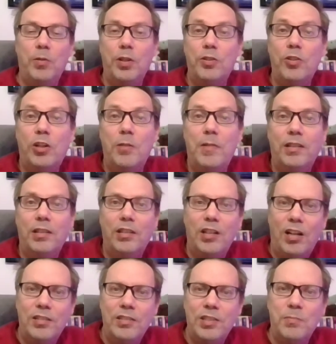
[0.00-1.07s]
I want to talk about the
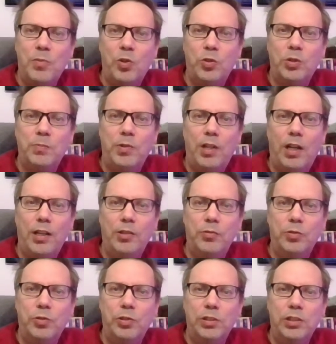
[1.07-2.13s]
constant multiplier
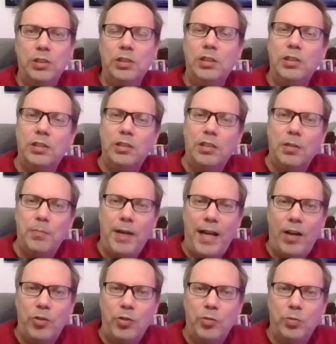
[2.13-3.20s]
rule, the
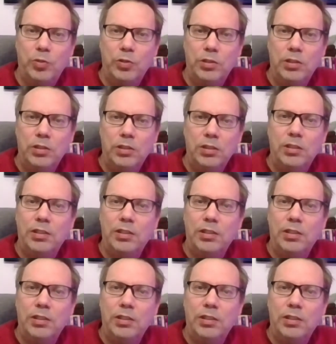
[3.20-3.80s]
power rule,